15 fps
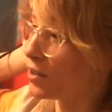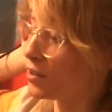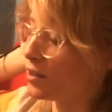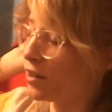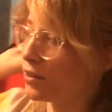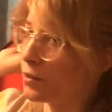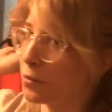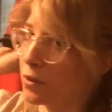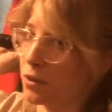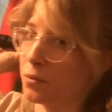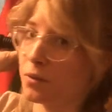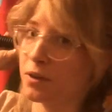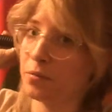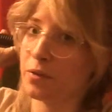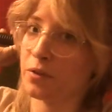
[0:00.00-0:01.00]
It's like the real
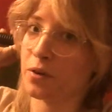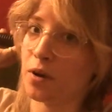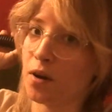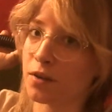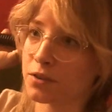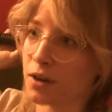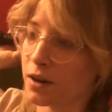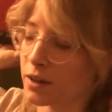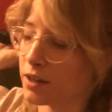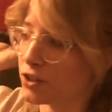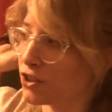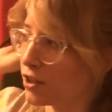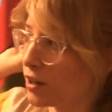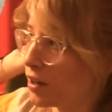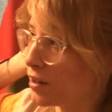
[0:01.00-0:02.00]
world, but they're all talking
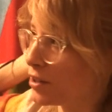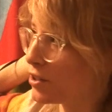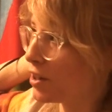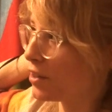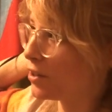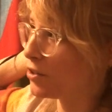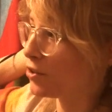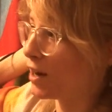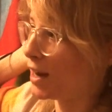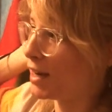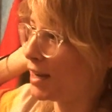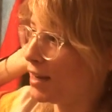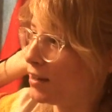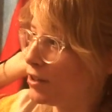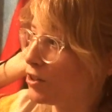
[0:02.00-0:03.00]
shit on each other, trying to
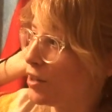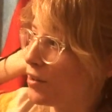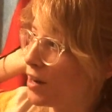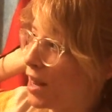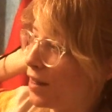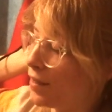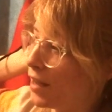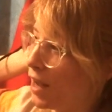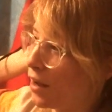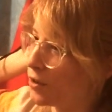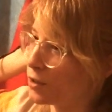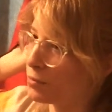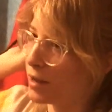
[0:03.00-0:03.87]
get each other out of the house,